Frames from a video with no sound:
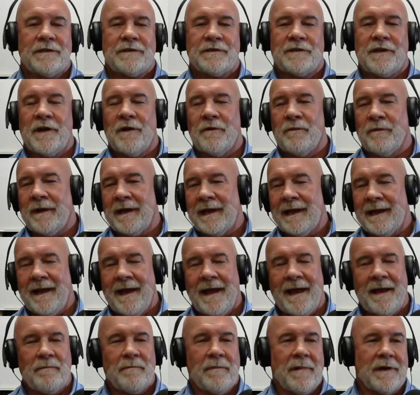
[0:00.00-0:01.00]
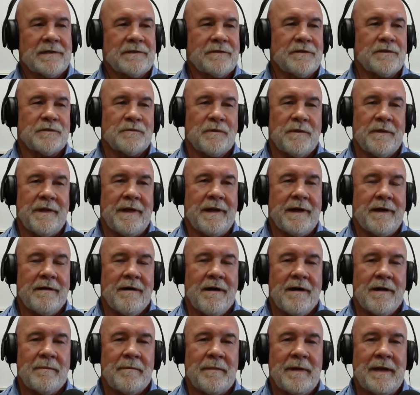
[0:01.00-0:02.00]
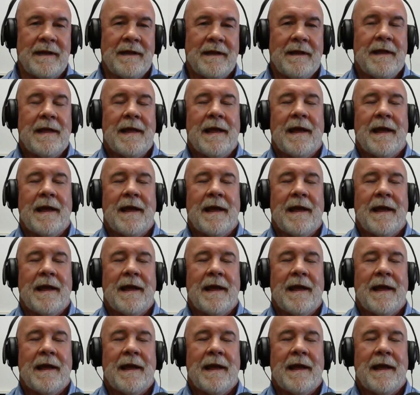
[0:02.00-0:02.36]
just going gangbusters with the economy,